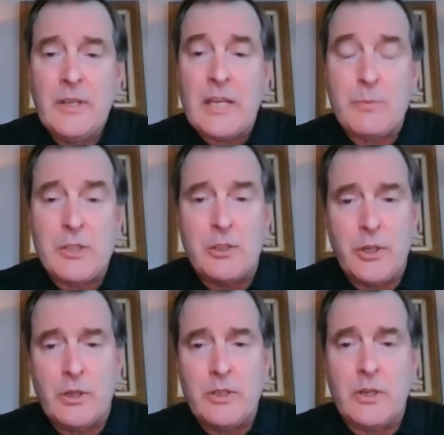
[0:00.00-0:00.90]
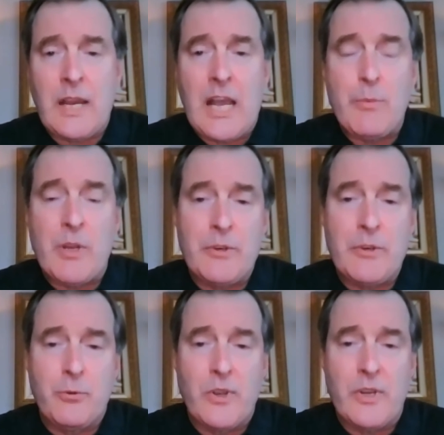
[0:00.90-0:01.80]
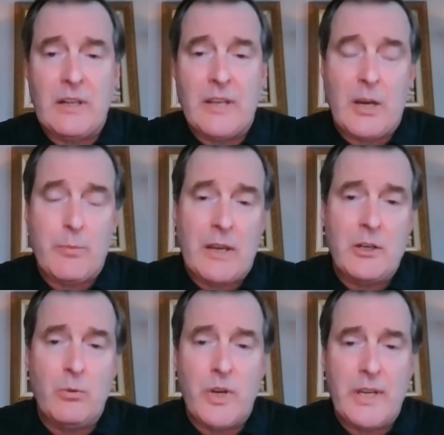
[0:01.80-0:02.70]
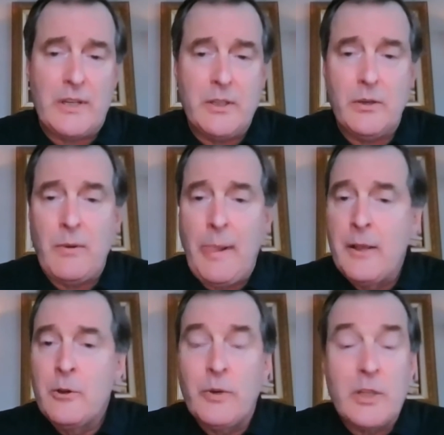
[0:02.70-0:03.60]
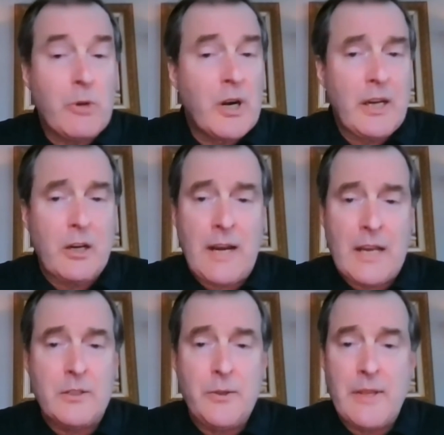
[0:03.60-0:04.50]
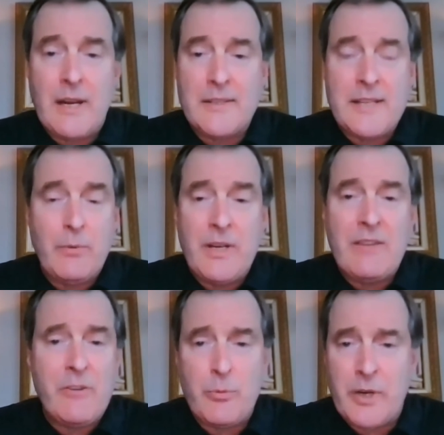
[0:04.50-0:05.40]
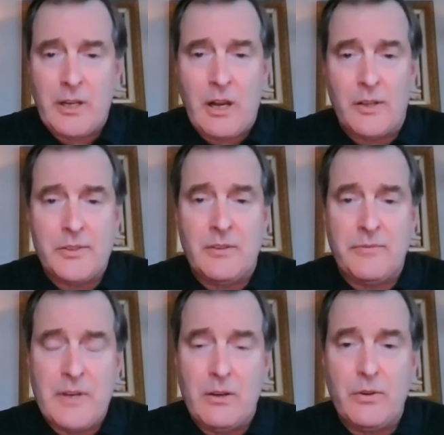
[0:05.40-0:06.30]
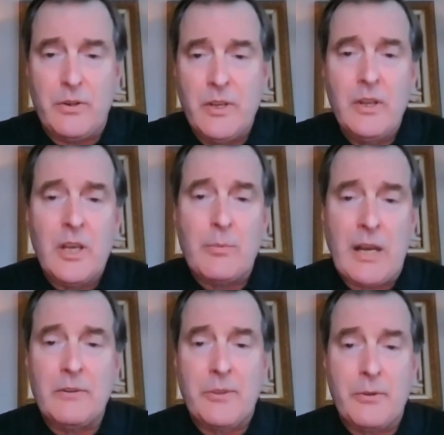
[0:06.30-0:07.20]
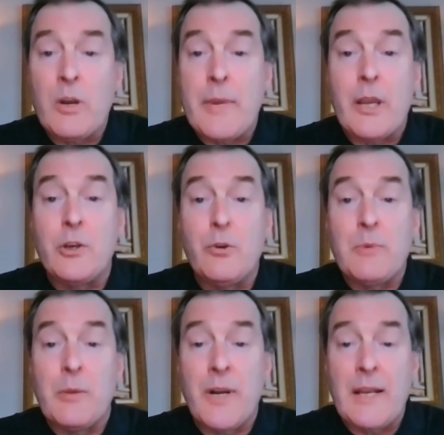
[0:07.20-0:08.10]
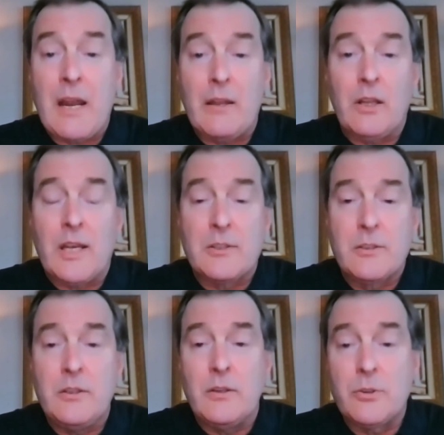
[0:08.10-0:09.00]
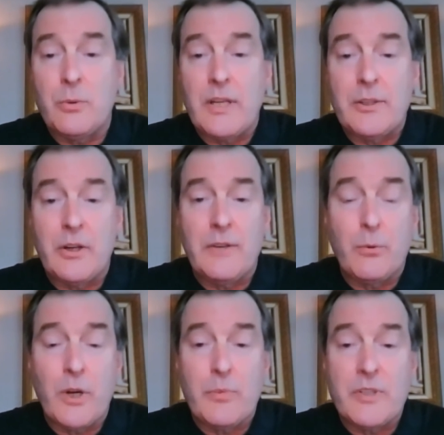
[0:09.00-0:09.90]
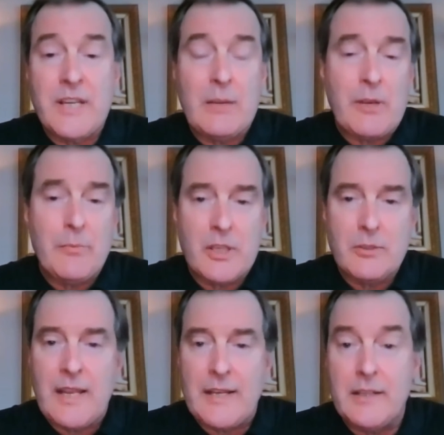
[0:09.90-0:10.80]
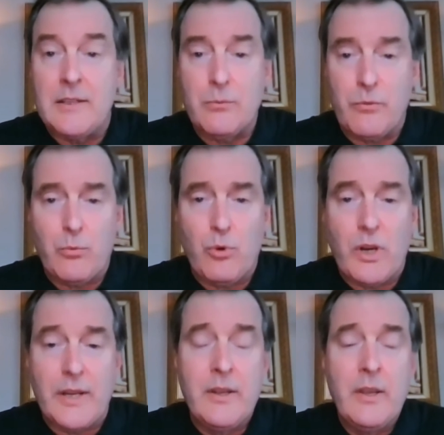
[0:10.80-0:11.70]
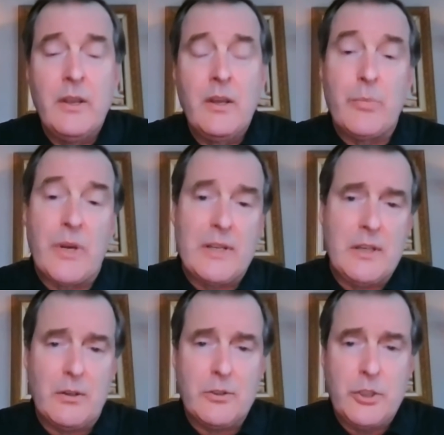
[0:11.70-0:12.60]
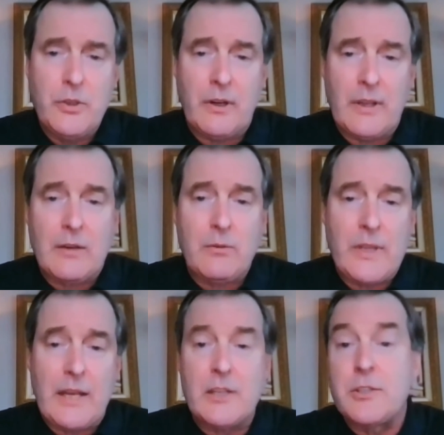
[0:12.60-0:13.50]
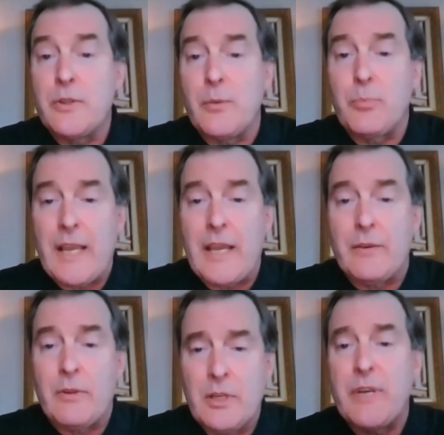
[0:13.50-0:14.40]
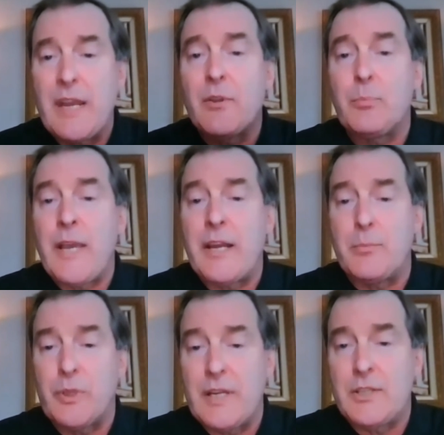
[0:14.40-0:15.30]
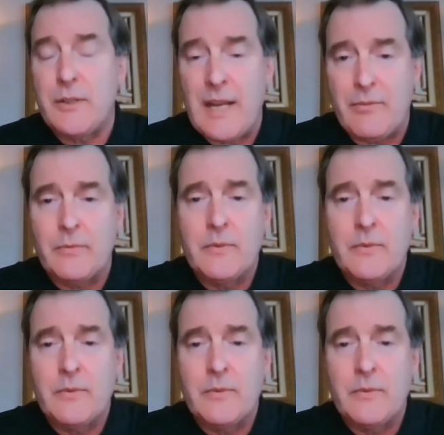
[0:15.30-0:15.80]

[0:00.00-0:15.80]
as mentioned to your, your comment before there, Glenn, about, you know, what do you do? When the market crashed in two thousand eight, we didn't have anybody call us on the phone. about what am I going to do with my money? And I lost, you know, twenty, thirty, forty percent. I'm like, because they didn't, for one. But, you know, two, they're like, they just knew the plan. When you have the plan in place, you can have